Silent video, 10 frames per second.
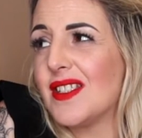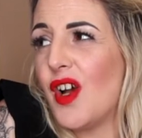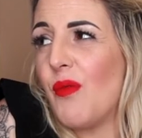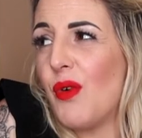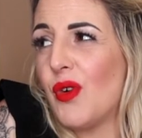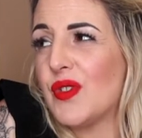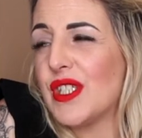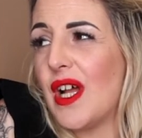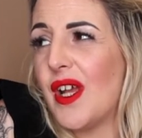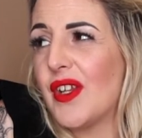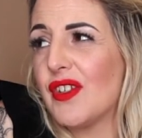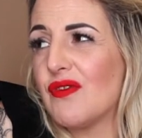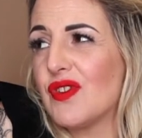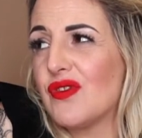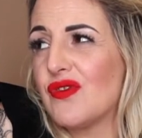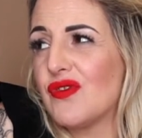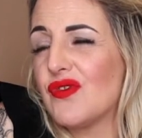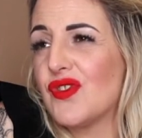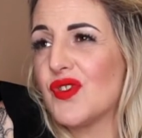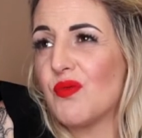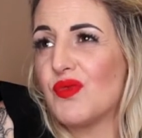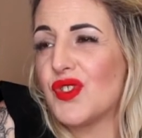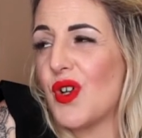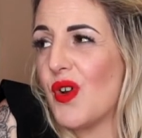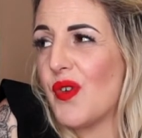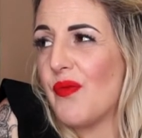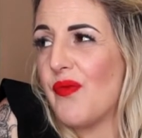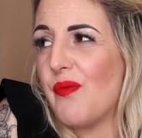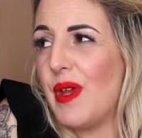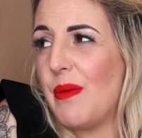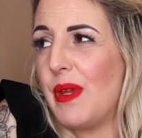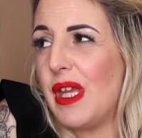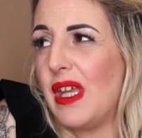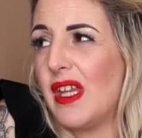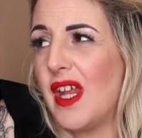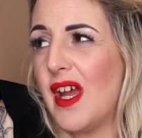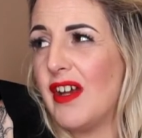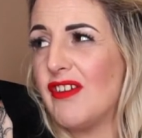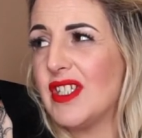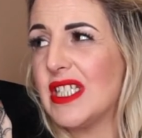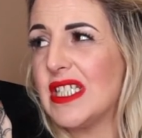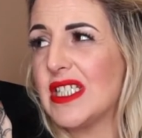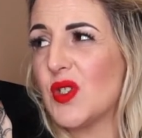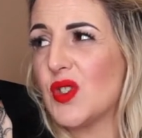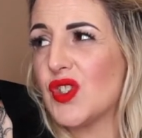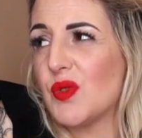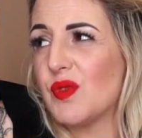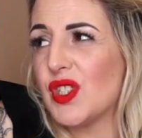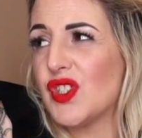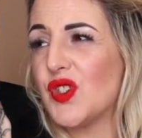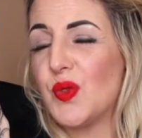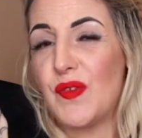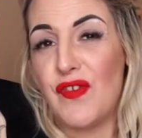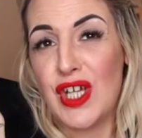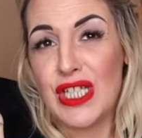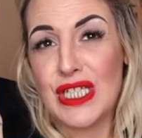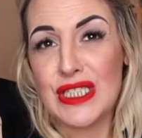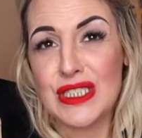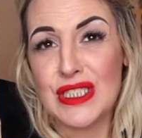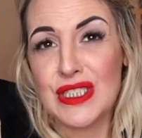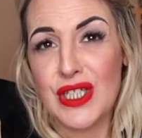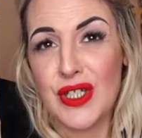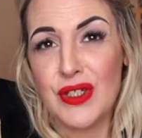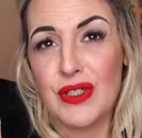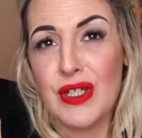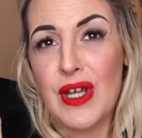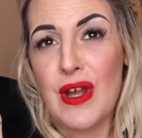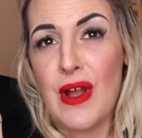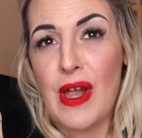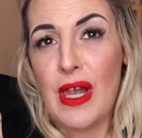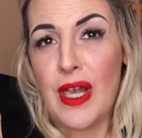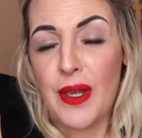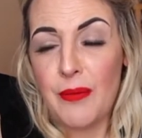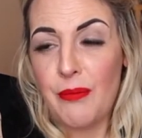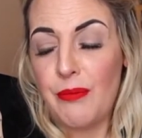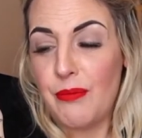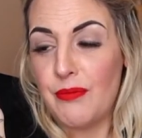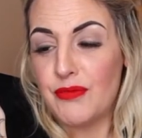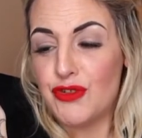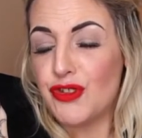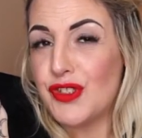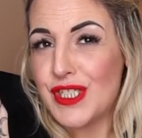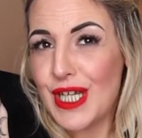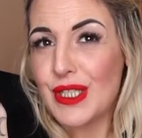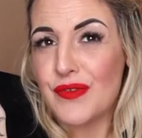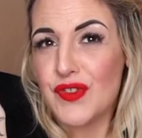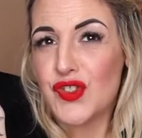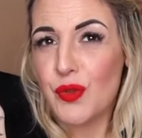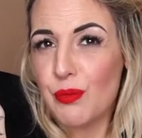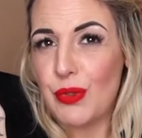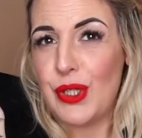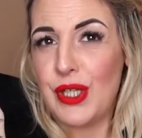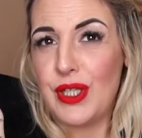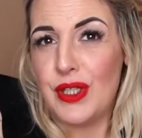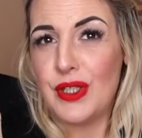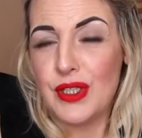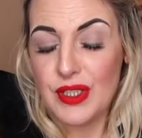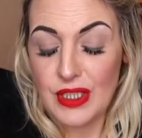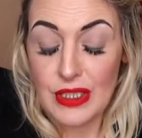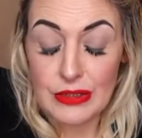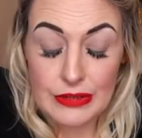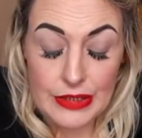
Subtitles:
almost like there's some sort of maybe inheritance or something to do with finances here, through the death of somebody, yeah,